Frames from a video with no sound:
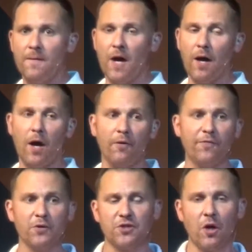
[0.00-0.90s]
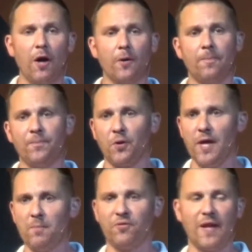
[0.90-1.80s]
Our first daughter, her
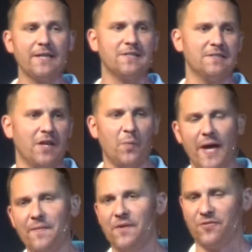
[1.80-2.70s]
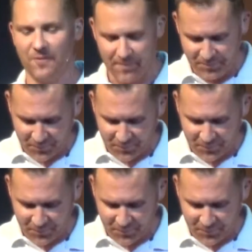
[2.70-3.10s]
name was Lexington, and we had this